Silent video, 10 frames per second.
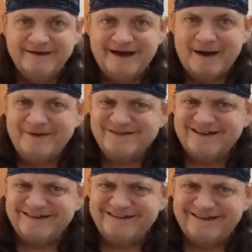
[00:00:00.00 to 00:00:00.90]
I mean, it's
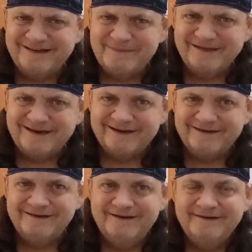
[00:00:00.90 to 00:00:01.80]
like, you kidding me? Like
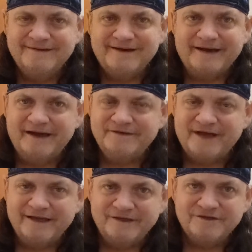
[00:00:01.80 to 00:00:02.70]
a
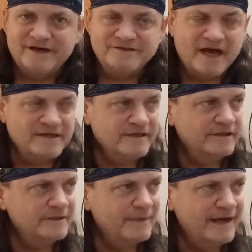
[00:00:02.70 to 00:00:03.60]
daily transaction at
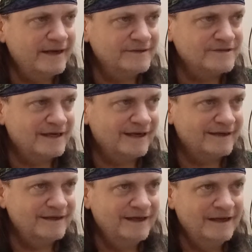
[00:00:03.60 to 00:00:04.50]
the bank, it's kind of like,
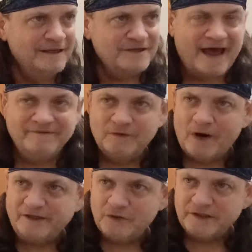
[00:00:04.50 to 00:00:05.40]
having the
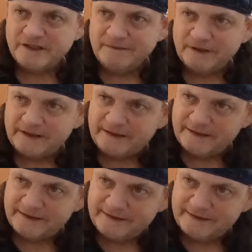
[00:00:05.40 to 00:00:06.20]
right to assemble, huh?